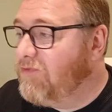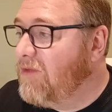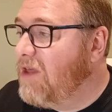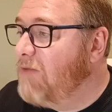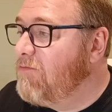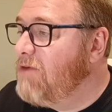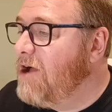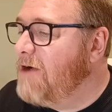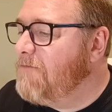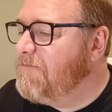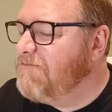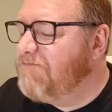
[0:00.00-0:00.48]

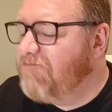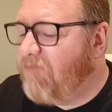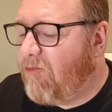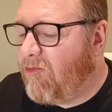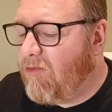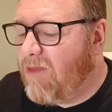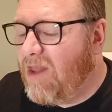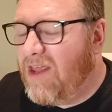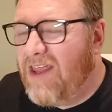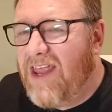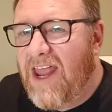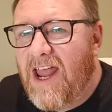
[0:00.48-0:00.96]
But
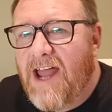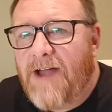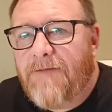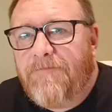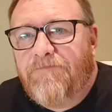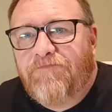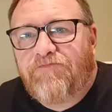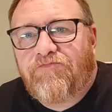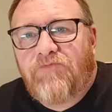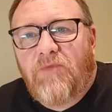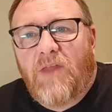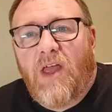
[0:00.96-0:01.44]

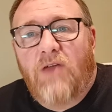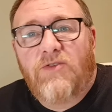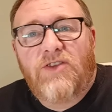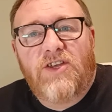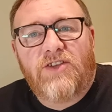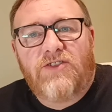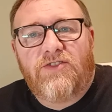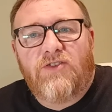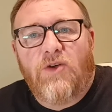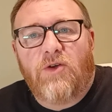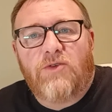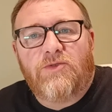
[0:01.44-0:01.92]
yeah, I
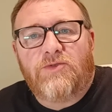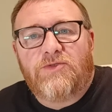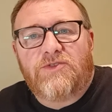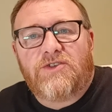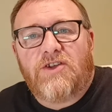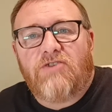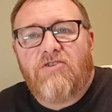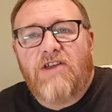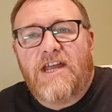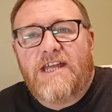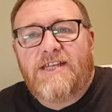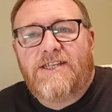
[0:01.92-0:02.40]
just thought it
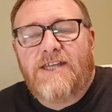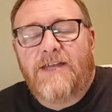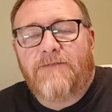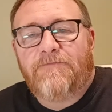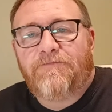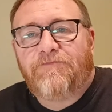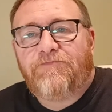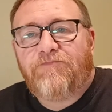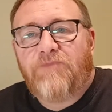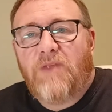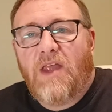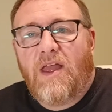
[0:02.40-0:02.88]
was
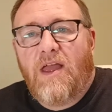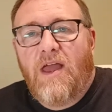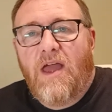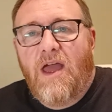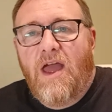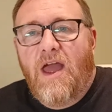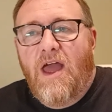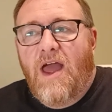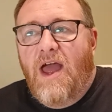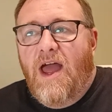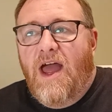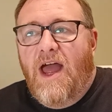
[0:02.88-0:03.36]
crazy
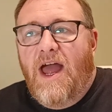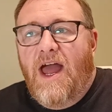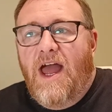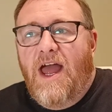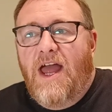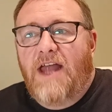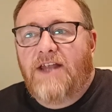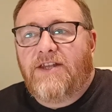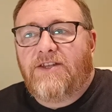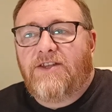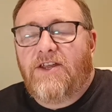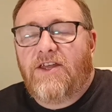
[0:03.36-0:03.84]

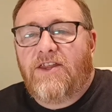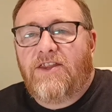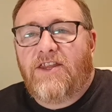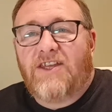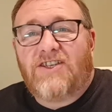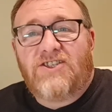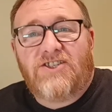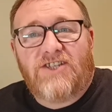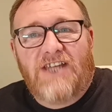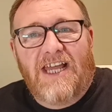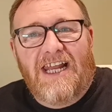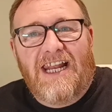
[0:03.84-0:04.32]
and
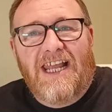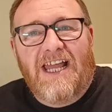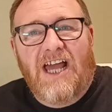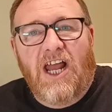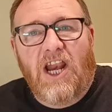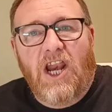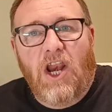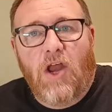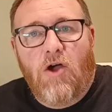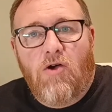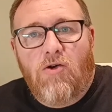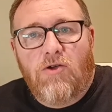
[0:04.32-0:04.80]
they're selling
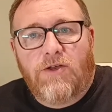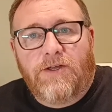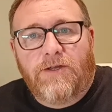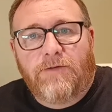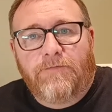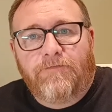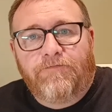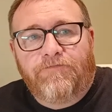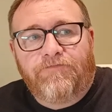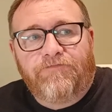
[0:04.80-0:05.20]
a lot.